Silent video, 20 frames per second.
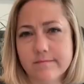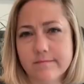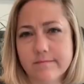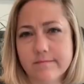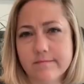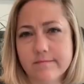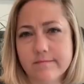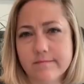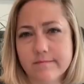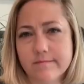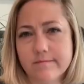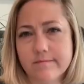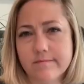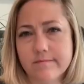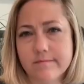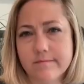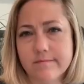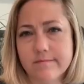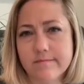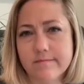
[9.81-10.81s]

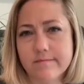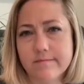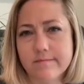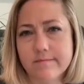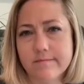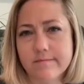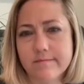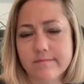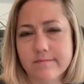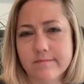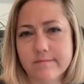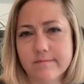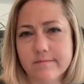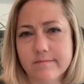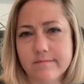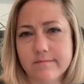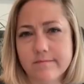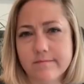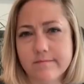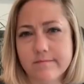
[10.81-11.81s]

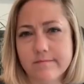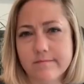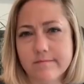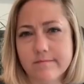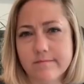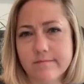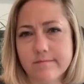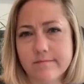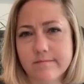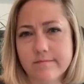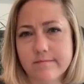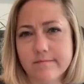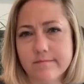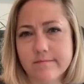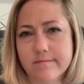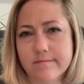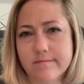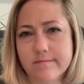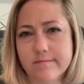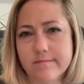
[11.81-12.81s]

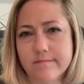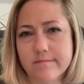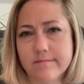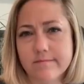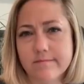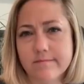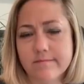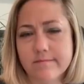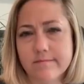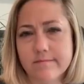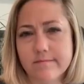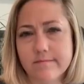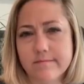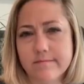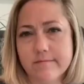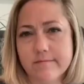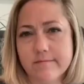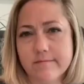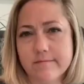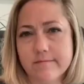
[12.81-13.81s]

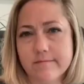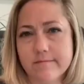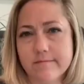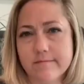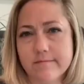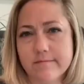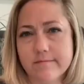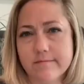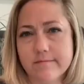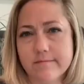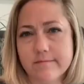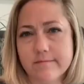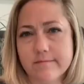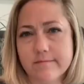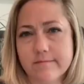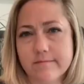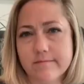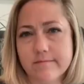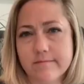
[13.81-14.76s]
(silent)